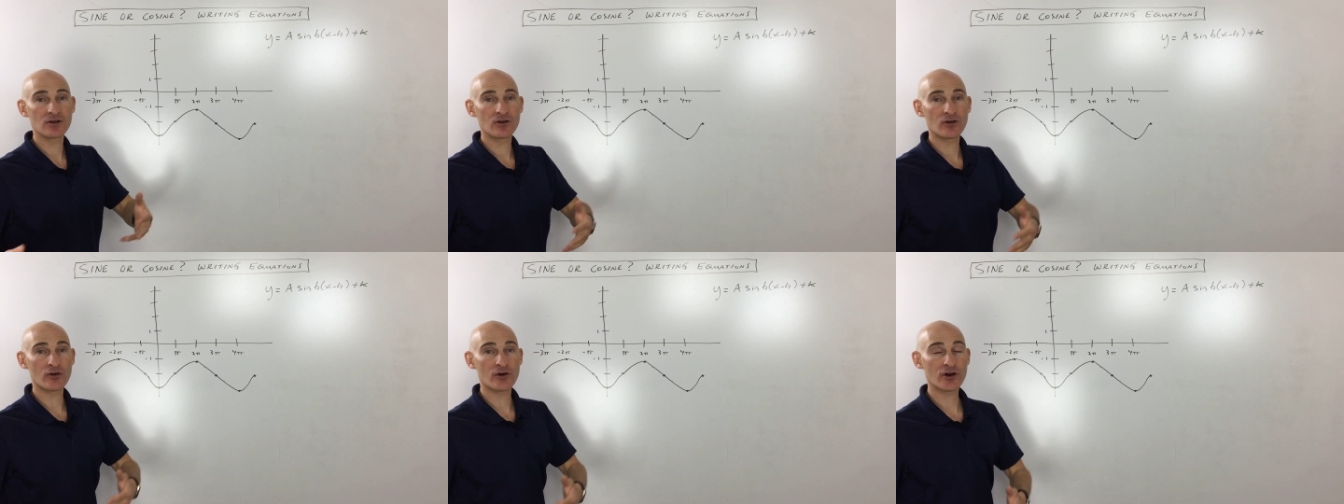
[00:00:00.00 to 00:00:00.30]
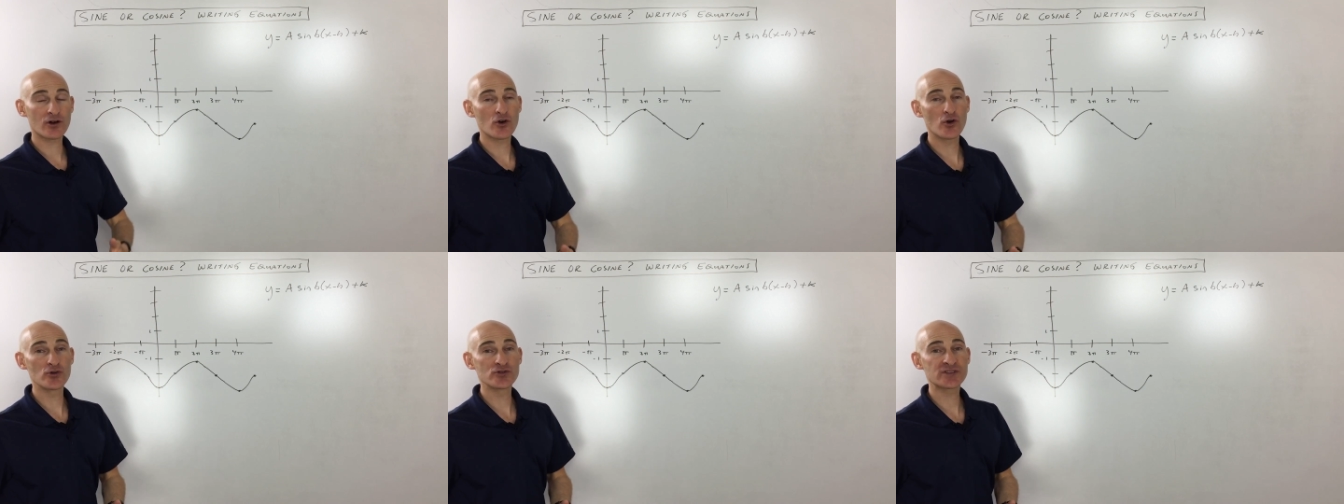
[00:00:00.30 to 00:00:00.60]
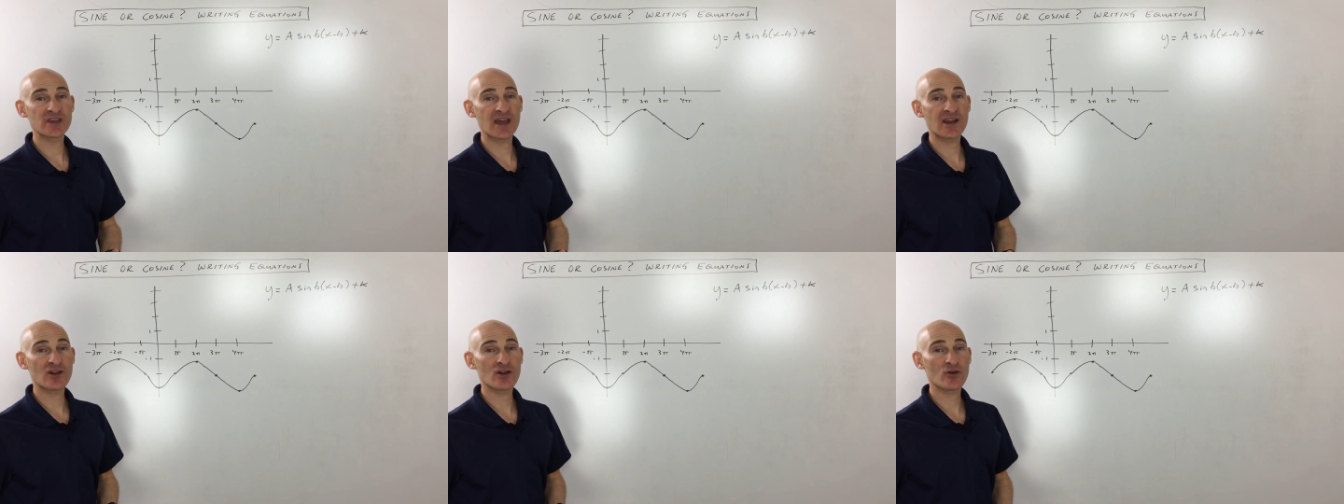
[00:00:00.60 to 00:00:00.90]
or a
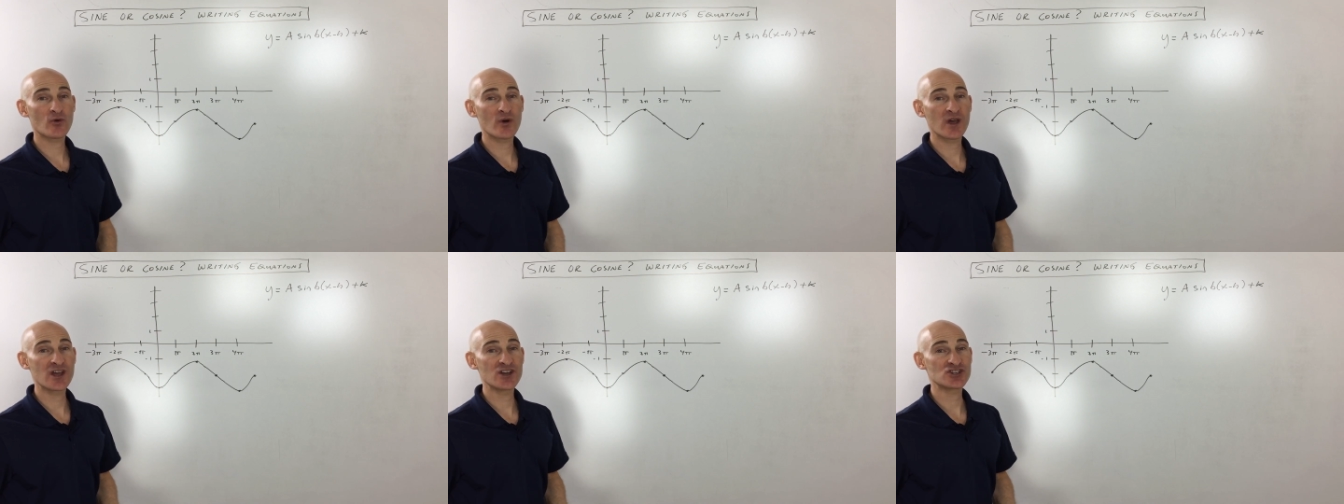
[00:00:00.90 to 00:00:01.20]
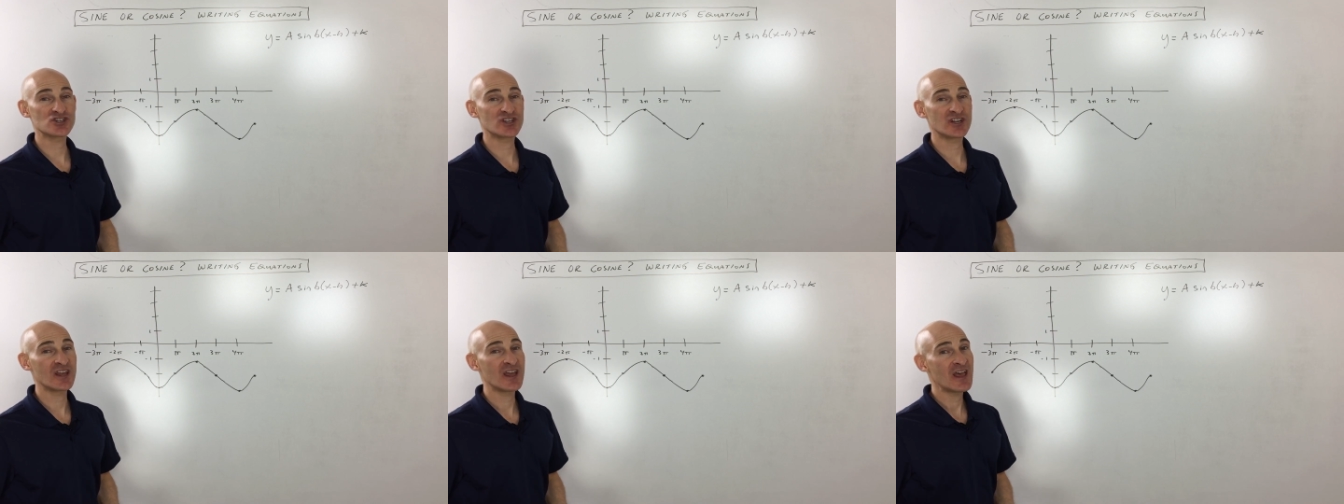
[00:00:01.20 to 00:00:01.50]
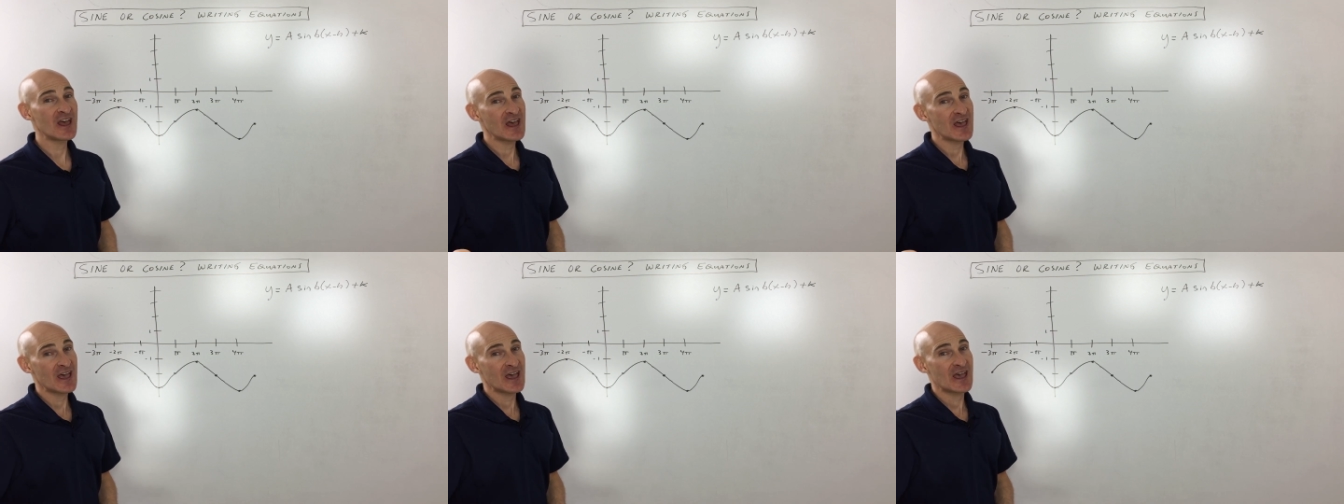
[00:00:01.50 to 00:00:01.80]
cosine equation?
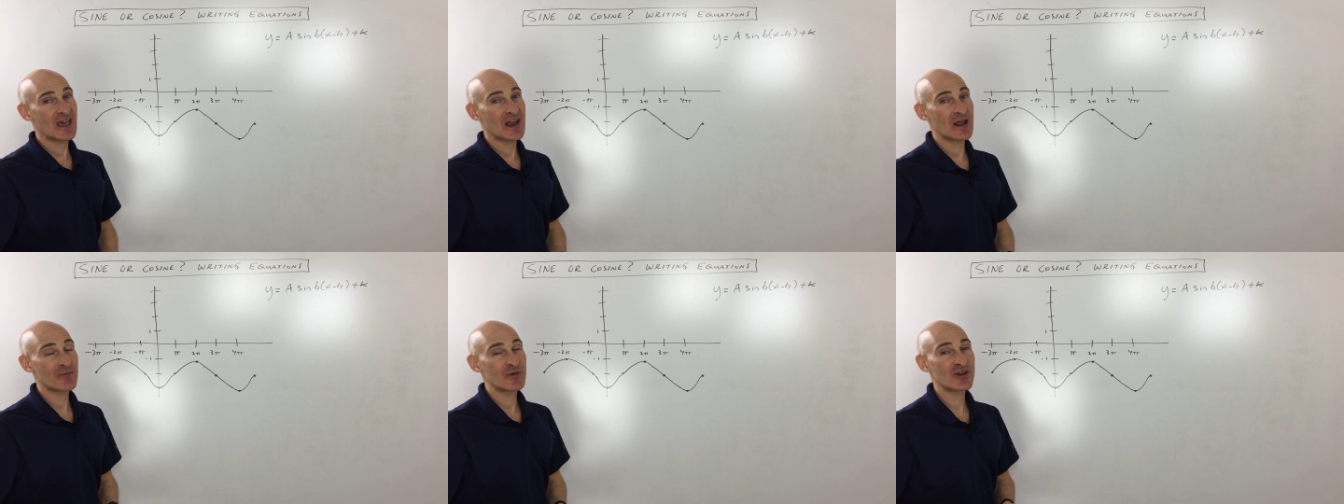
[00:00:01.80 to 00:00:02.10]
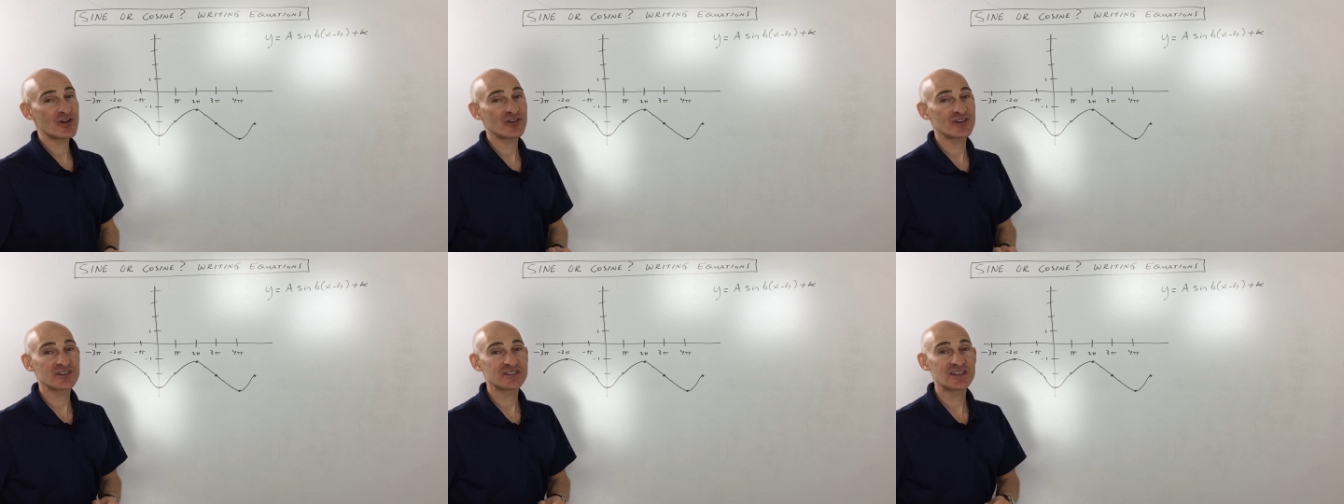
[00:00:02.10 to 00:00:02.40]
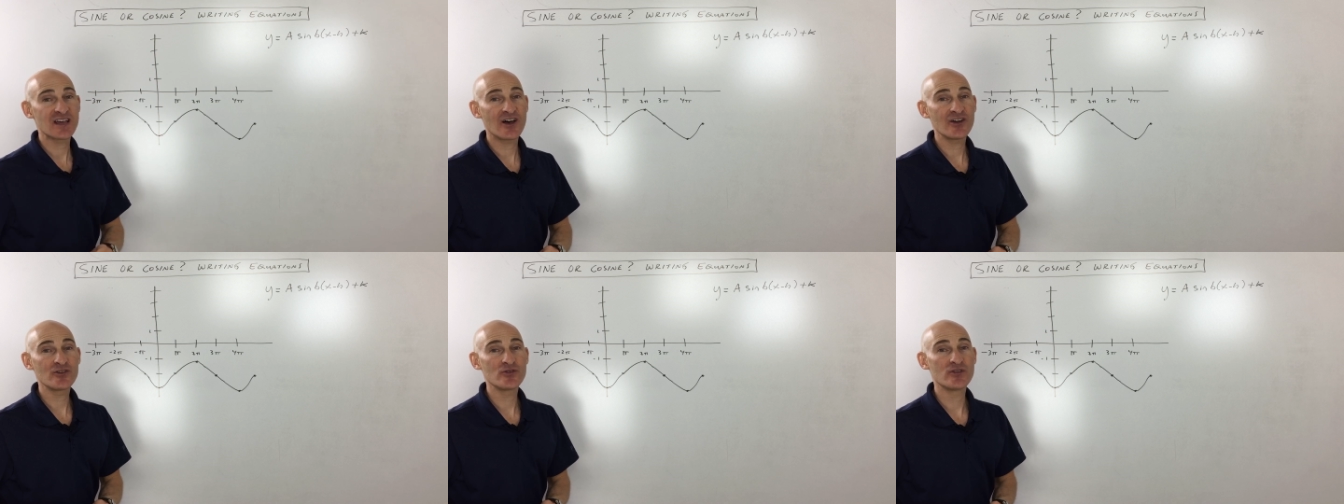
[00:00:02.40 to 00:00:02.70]
And I'm here to
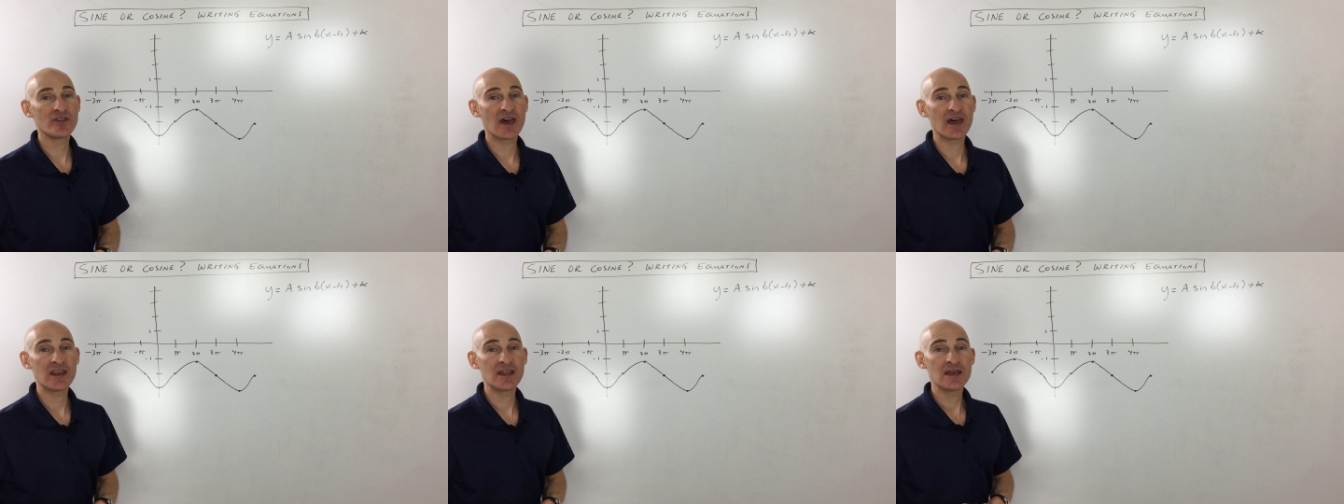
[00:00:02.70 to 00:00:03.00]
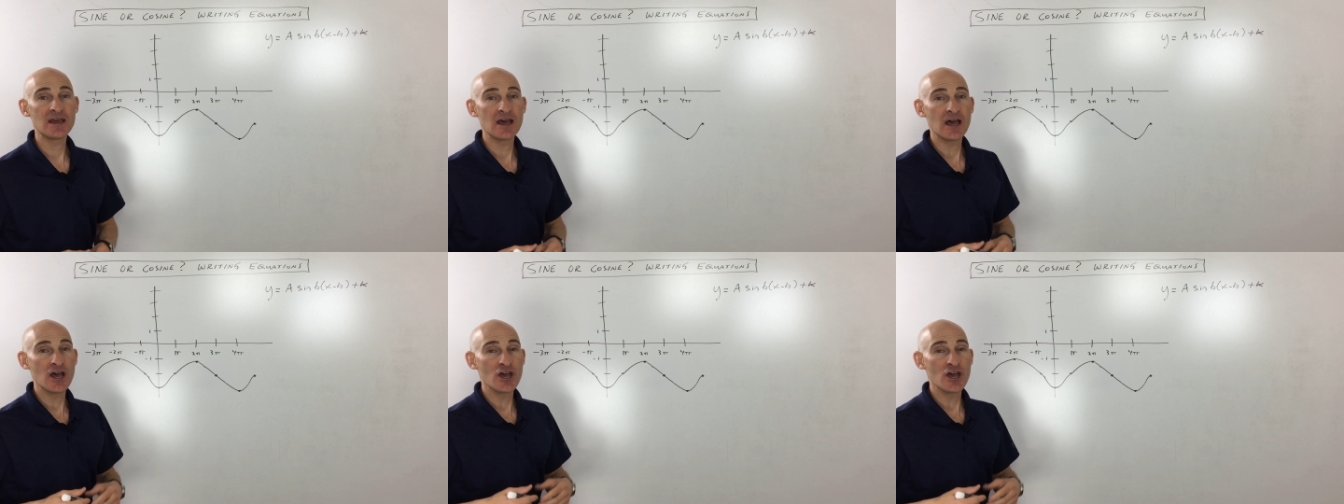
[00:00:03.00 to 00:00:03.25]
tell you that